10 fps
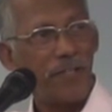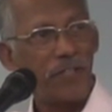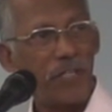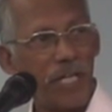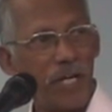
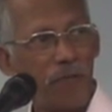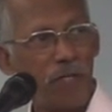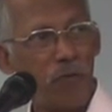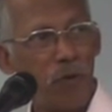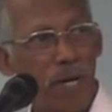the seed of
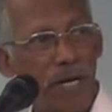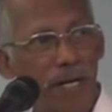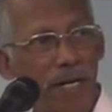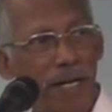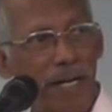the
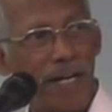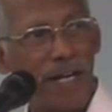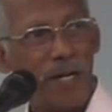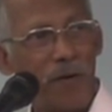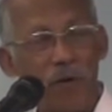woman,
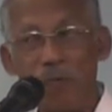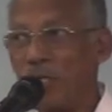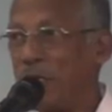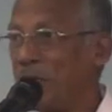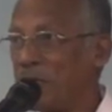
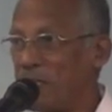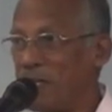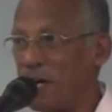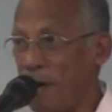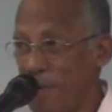which is
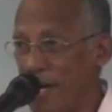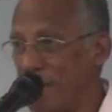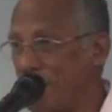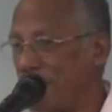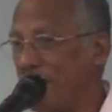the
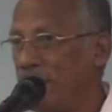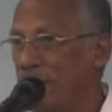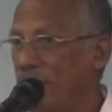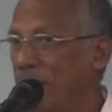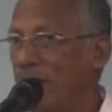remnant,
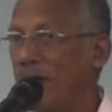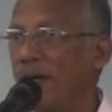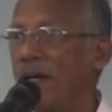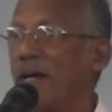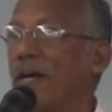
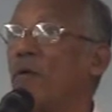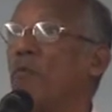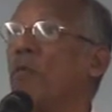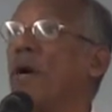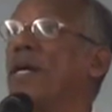
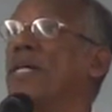what